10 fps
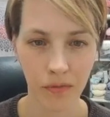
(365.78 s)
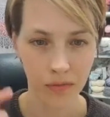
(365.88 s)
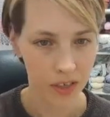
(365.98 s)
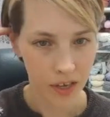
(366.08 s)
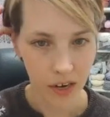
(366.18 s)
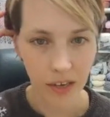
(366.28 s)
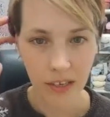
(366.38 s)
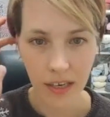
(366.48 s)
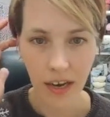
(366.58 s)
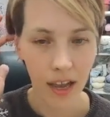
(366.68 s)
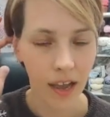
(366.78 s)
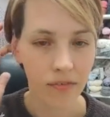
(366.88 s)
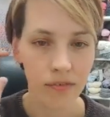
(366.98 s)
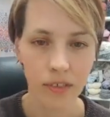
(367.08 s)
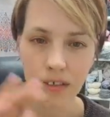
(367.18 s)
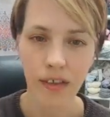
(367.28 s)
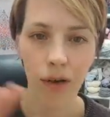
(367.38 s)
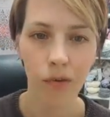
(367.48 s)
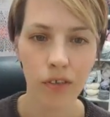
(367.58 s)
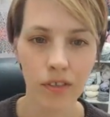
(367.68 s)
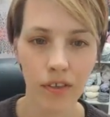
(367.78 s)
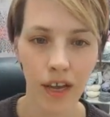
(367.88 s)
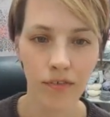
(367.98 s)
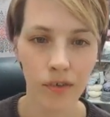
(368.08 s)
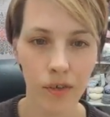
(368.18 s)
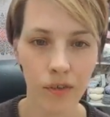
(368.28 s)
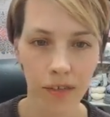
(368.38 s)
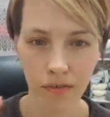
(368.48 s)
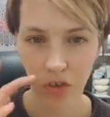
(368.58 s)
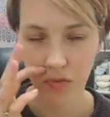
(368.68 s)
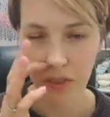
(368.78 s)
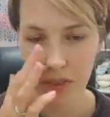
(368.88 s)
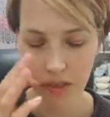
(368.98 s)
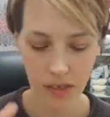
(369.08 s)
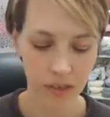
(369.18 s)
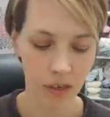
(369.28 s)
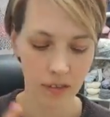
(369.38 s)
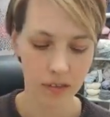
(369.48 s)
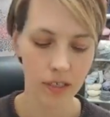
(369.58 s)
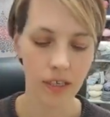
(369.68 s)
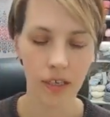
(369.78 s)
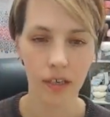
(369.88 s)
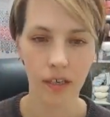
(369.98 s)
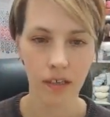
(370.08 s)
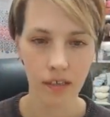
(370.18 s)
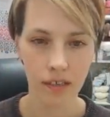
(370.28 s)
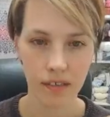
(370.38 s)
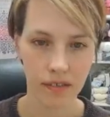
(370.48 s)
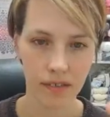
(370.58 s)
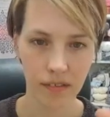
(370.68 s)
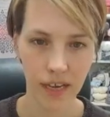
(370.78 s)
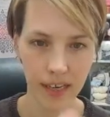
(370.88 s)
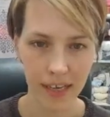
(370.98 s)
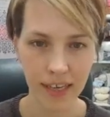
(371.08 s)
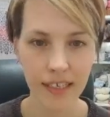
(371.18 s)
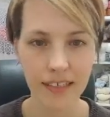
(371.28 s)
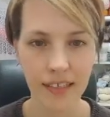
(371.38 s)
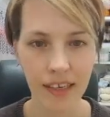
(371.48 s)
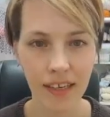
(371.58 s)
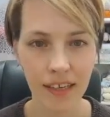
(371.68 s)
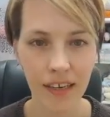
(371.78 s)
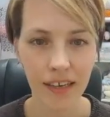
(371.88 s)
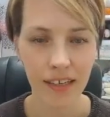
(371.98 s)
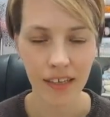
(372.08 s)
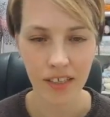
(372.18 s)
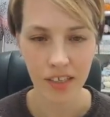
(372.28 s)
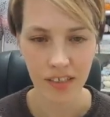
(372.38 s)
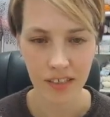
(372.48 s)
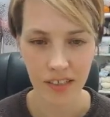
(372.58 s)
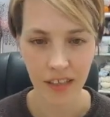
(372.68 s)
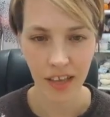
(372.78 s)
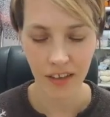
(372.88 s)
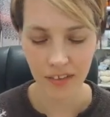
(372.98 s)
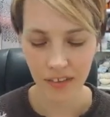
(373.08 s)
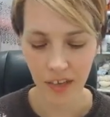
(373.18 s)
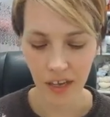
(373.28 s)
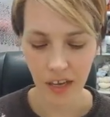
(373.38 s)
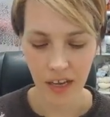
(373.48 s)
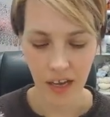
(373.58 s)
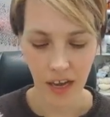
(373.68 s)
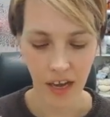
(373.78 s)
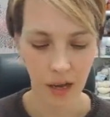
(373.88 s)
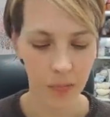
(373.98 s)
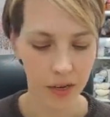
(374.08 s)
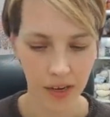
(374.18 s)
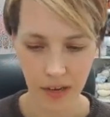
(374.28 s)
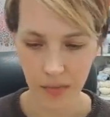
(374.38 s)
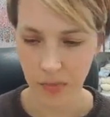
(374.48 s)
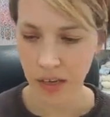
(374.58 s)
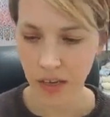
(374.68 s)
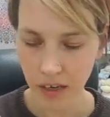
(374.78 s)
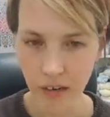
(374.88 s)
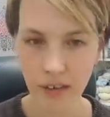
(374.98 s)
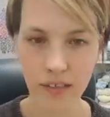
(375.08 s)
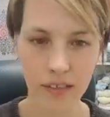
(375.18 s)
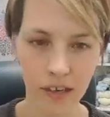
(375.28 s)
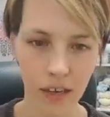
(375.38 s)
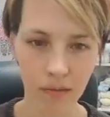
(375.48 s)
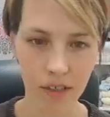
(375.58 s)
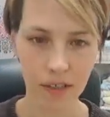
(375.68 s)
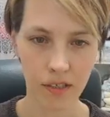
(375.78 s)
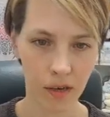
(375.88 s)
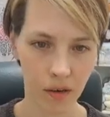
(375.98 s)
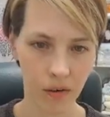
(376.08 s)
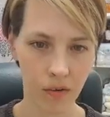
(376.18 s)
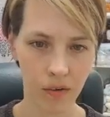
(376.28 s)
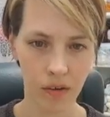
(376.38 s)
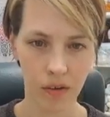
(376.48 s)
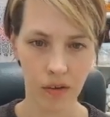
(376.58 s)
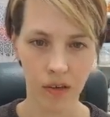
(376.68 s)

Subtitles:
of the yarn that I have, because I want to have no leftovers. And I'll see, because I can easily adjust the length, but because I was so